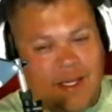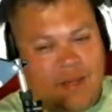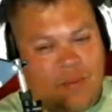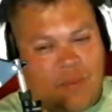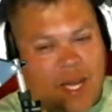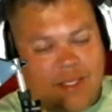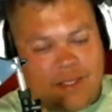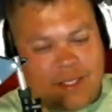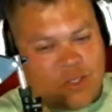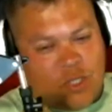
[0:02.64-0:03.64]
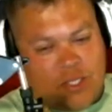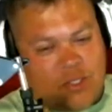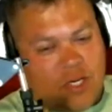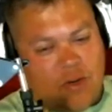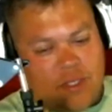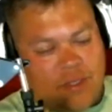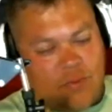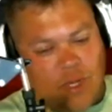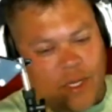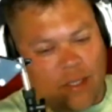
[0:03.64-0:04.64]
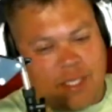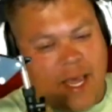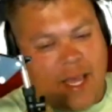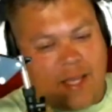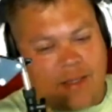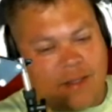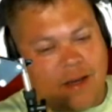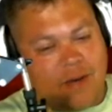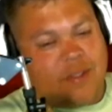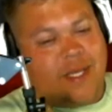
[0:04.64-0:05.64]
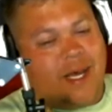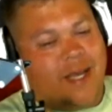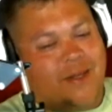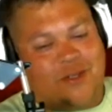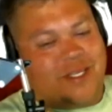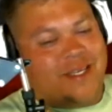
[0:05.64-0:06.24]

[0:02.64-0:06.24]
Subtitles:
my shit show is tagged along with Tyler's.